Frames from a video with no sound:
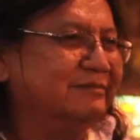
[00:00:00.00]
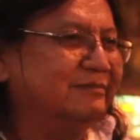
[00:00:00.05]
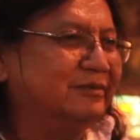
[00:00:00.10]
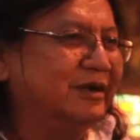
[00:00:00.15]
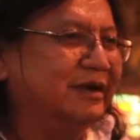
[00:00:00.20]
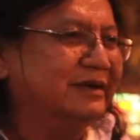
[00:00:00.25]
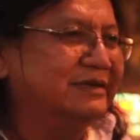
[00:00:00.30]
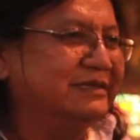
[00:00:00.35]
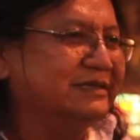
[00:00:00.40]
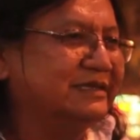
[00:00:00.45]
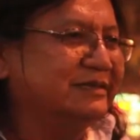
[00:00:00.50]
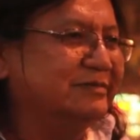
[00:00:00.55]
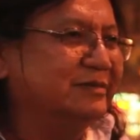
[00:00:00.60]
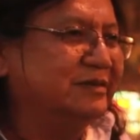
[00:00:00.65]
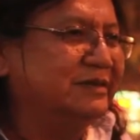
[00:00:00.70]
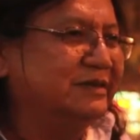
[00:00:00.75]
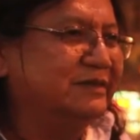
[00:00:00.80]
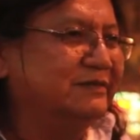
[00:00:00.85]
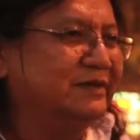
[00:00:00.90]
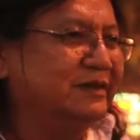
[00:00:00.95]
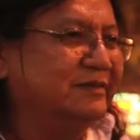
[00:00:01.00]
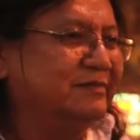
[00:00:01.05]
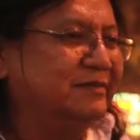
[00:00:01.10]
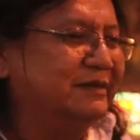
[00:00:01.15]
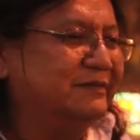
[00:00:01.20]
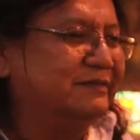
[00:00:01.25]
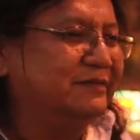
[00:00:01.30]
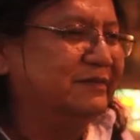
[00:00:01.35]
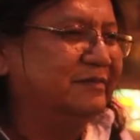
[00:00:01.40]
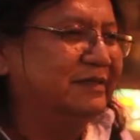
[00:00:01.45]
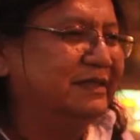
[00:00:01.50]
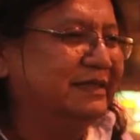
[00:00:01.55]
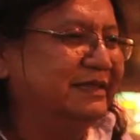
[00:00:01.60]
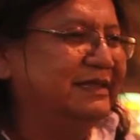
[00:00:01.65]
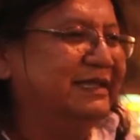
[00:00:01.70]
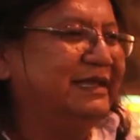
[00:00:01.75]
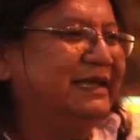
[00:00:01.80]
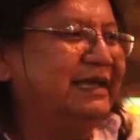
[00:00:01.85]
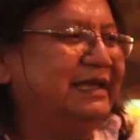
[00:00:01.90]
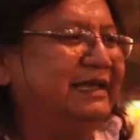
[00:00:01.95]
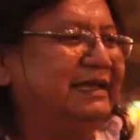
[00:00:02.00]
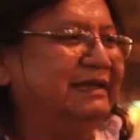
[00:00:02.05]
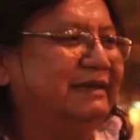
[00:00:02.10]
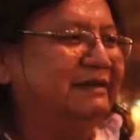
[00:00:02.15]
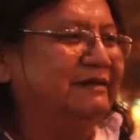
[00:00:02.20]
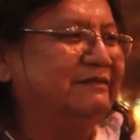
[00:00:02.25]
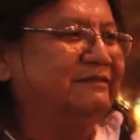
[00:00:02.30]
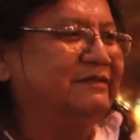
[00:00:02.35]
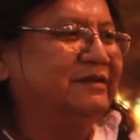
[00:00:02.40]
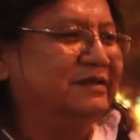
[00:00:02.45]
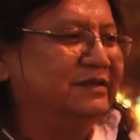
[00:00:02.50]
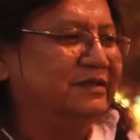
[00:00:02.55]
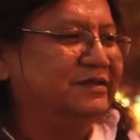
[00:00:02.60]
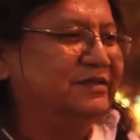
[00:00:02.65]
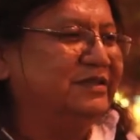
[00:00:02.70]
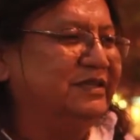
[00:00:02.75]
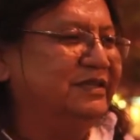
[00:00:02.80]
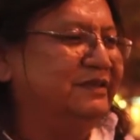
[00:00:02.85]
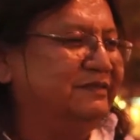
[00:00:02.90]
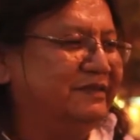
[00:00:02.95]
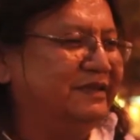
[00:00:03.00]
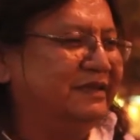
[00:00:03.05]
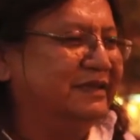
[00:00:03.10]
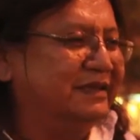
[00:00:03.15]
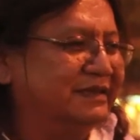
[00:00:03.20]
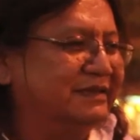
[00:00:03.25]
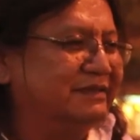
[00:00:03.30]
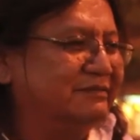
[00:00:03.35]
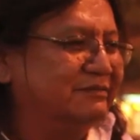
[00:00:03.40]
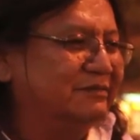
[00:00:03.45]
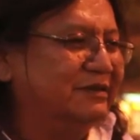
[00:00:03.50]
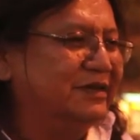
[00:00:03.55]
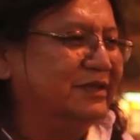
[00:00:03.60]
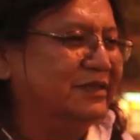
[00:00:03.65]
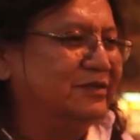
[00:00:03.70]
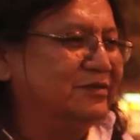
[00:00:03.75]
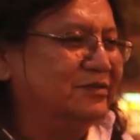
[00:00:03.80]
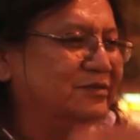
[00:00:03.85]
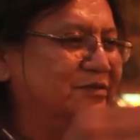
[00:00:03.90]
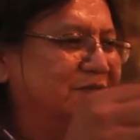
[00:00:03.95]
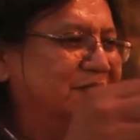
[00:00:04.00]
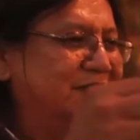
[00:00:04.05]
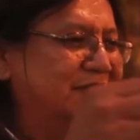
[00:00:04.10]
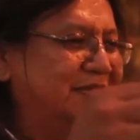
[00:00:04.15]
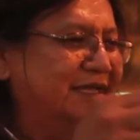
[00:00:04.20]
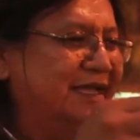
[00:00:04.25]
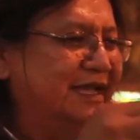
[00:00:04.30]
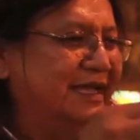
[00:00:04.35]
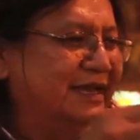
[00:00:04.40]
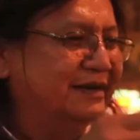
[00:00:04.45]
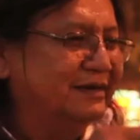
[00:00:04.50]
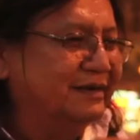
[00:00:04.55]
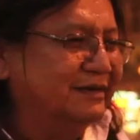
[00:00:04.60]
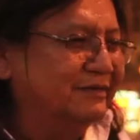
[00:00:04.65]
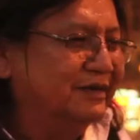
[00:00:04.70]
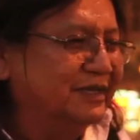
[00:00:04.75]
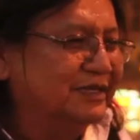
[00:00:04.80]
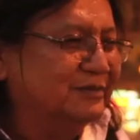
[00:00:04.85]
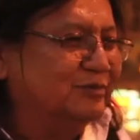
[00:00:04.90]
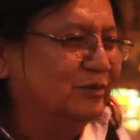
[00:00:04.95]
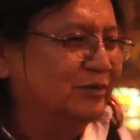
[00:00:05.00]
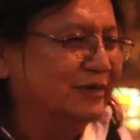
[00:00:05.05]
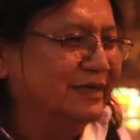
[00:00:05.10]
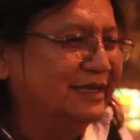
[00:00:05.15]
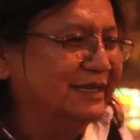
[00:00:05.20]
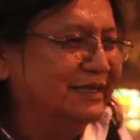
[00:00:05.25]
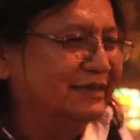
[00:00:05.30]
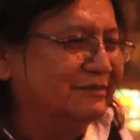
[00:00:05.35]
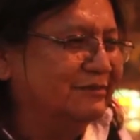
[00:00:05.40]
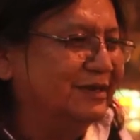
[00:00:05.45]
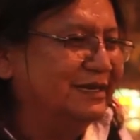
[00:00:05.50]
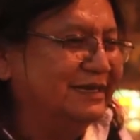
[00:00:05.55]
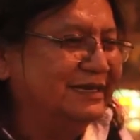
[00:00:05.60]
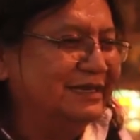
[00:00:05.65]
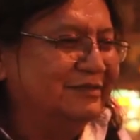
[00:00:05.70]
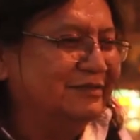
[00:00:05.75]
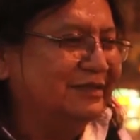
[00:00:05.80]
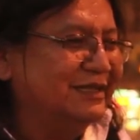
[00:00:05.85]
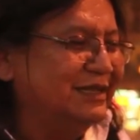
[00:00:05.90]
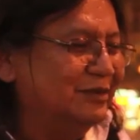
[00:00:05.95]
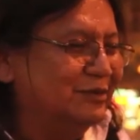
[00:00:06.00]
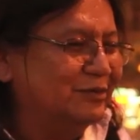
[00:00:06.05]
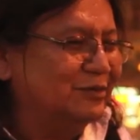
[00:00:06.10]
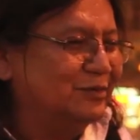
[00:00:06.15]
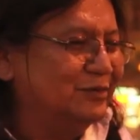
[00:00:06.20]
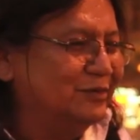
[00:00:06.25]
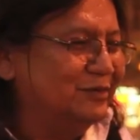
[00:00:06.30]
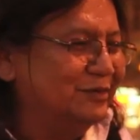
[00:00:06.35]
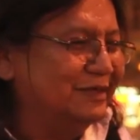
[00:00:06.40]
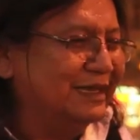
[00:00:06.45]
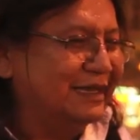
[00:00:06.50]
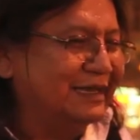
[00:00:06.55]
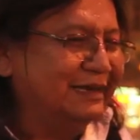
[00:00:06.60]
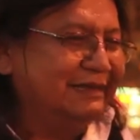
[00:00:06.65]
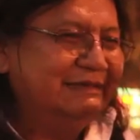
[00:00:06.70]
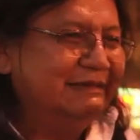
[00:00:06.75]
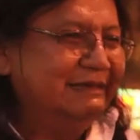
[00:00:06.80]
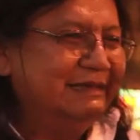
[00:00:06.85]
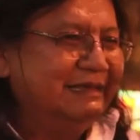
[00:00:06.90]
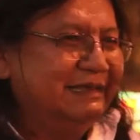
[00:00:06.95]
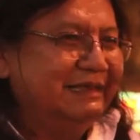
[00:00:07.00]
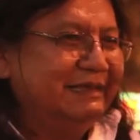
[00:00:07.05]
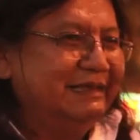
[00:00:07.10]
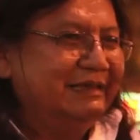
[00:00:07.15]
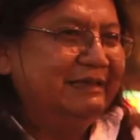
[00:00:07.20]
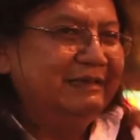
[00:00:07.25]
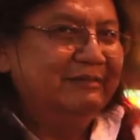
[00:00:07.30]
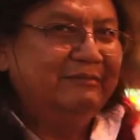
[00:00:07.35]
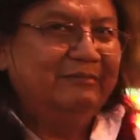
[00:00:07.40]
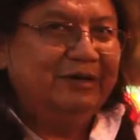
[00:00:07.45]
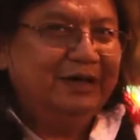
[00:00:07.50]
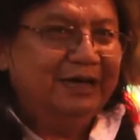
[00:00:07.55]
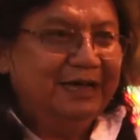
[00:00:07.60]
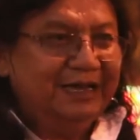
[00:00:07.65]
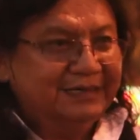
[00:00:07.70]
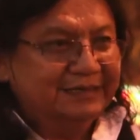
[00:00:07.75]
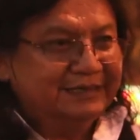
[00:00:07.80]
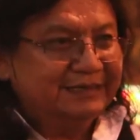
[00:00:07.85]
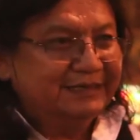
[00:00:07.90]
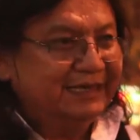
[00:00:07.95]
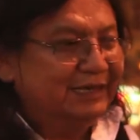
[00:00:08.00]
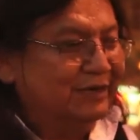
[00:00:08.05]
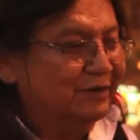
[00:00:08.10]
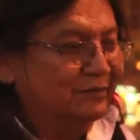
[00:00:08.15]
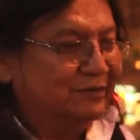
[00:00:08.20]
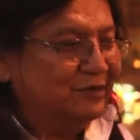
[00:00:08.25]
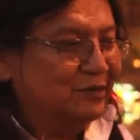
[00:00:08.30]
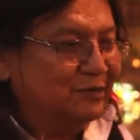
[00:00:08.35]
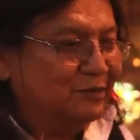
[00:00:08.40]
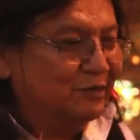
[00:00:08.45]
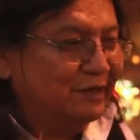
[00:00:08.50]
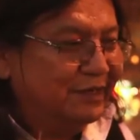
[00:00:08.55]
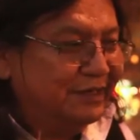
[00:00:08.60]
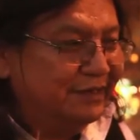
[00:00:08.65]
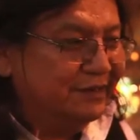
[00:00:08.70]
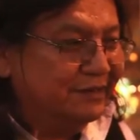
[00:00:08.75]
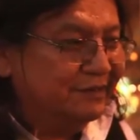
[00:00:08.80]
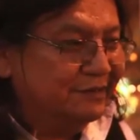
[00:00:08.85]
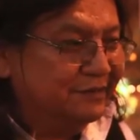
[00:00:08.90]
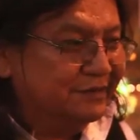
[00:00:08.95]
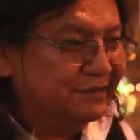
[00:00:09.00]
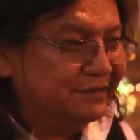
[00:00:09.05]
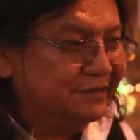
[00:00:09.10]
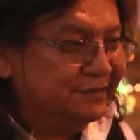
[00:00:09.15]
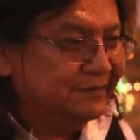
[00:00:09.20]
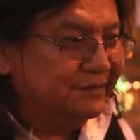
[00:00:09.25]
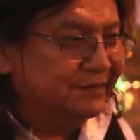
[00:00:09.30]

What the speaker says: process about developing from the day of conceiving it right through to the end of exploiting it. Right now, they don't do that. Mines take over 20 years,